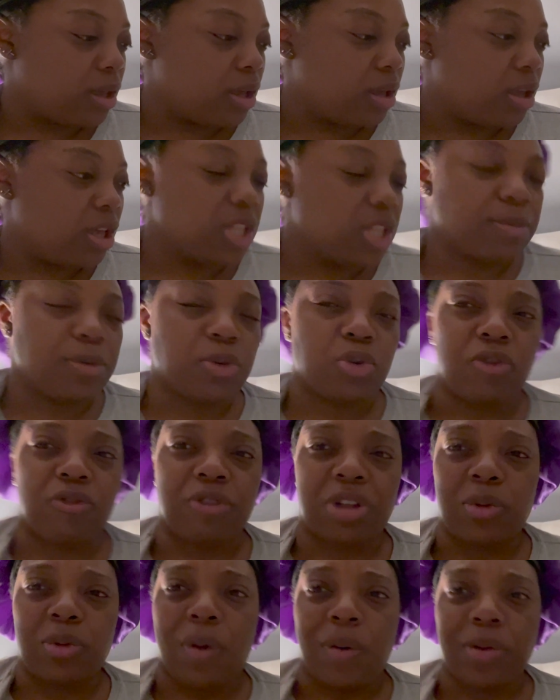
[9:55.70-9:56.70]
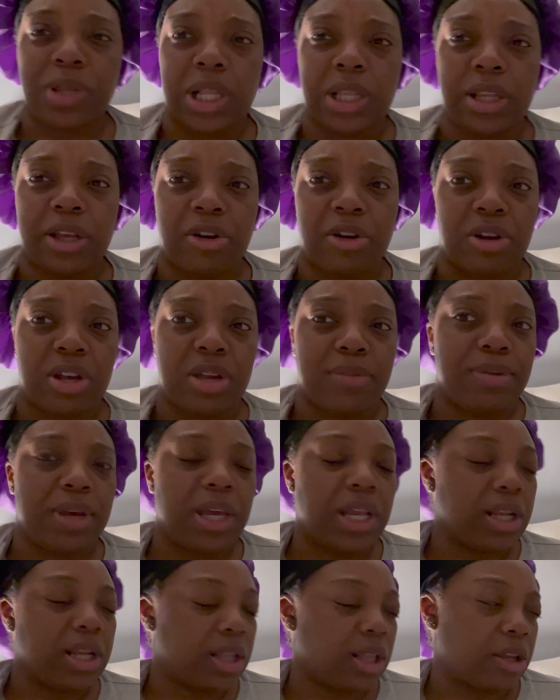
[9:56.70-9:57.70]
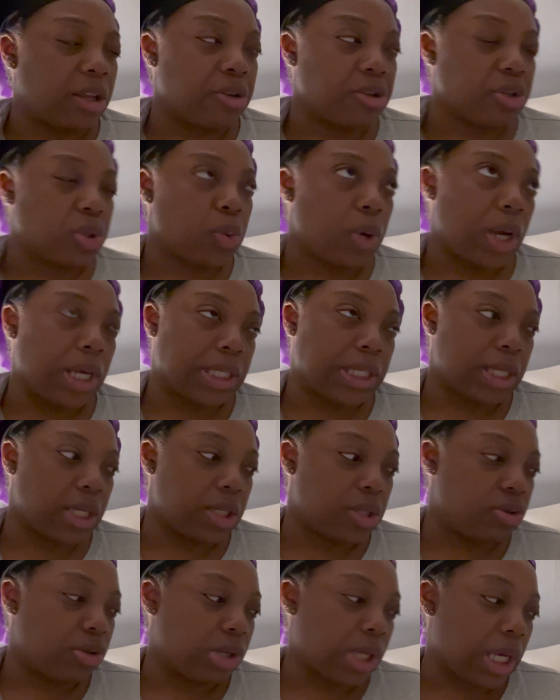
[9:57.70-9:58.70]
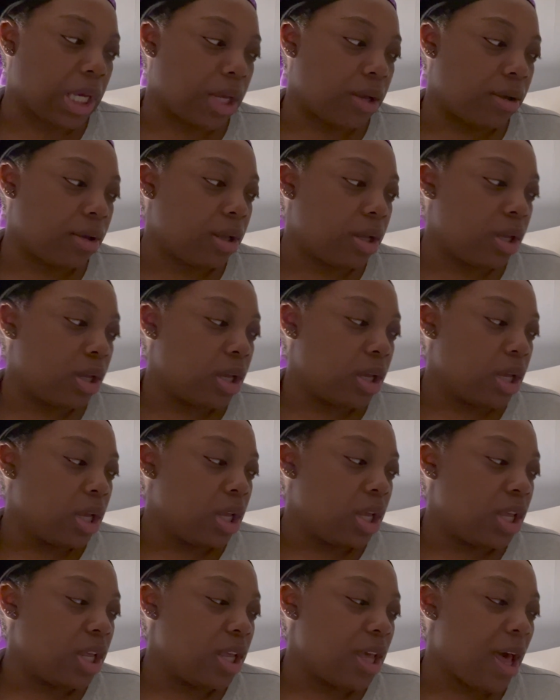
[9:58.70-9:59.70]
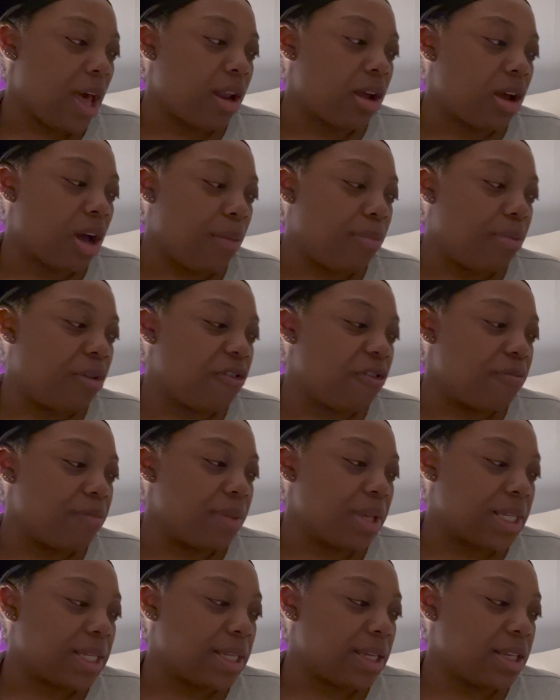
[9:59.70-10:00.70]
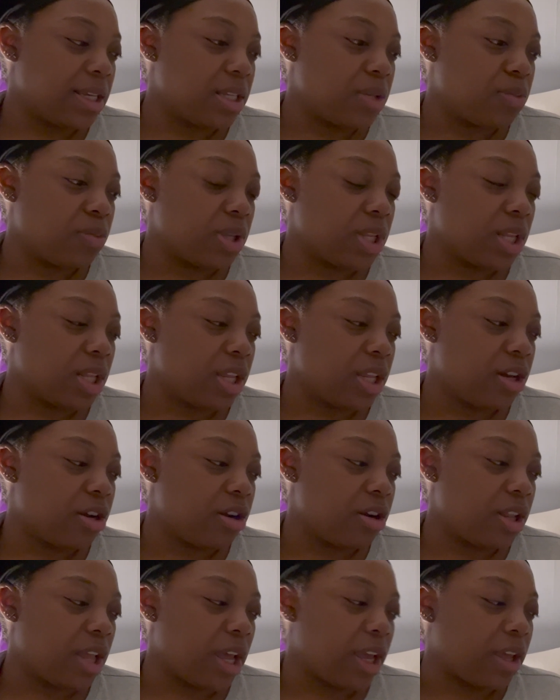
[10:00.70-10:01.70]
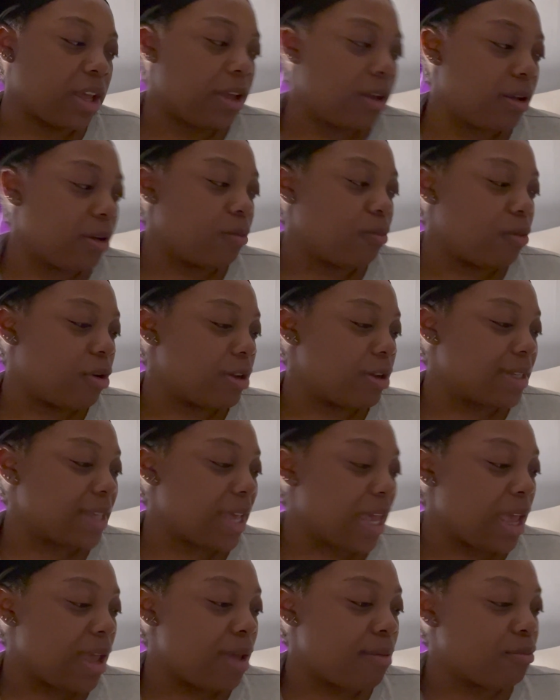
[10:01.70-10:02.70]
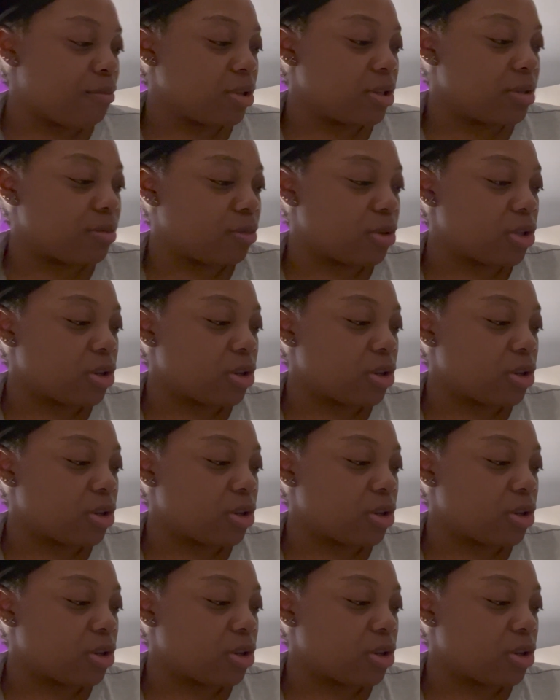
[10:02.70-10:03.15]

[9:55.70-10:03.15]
he's been doing really well with the litter. He peed in the litter twice yesterday. He had a couple of misses with the litter, like where his aim was, was